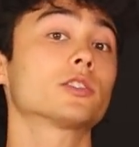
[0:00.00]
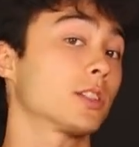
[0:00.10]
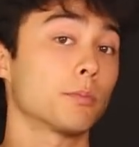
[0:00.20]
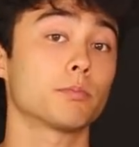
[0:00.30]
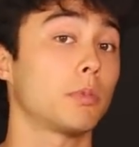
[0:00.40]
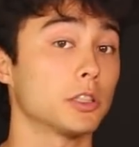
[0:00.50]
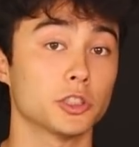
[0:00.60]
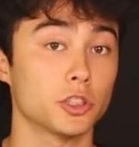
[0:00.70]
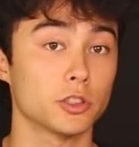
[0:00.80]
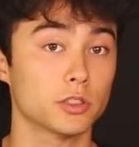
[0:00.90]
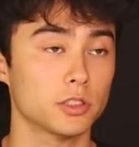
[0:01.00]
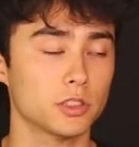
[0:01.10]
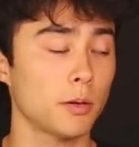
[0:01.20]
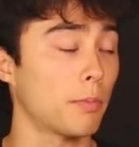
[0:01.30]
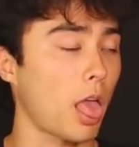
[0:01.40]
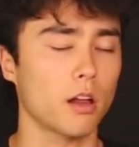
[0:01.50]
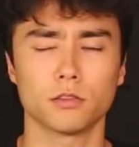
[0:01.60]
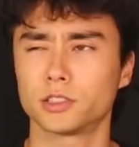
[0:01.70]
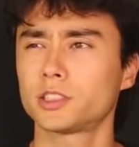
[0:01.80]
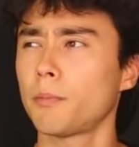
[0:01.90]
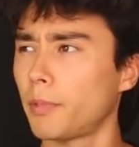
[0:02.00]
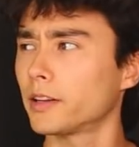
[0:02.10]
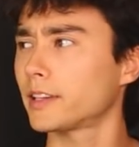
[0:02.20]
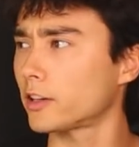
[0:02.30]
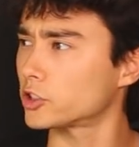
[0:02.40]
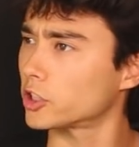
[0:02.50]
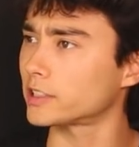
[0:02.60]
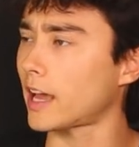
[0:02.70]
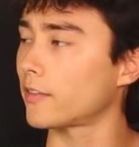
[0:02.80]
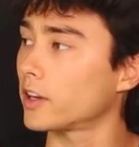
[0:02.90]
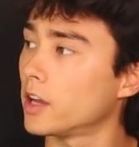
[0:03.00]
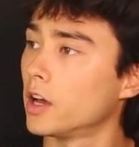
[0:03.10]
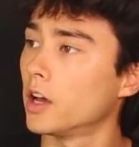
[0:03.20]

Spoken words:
Some button down shirts have it.